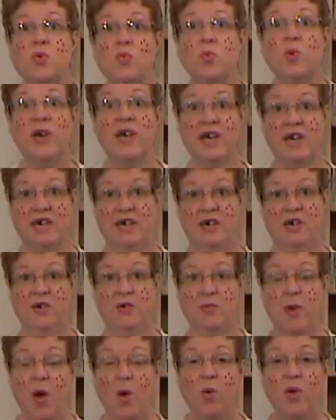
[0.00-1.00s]
We is
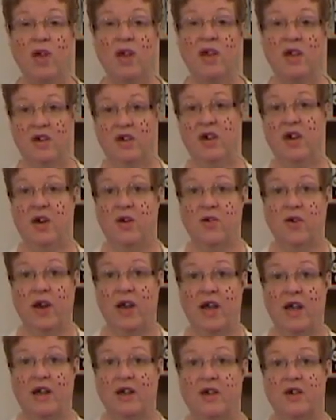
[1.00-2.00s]
smoking
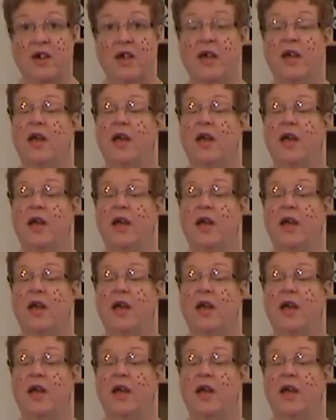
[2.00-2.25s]
cigarettes.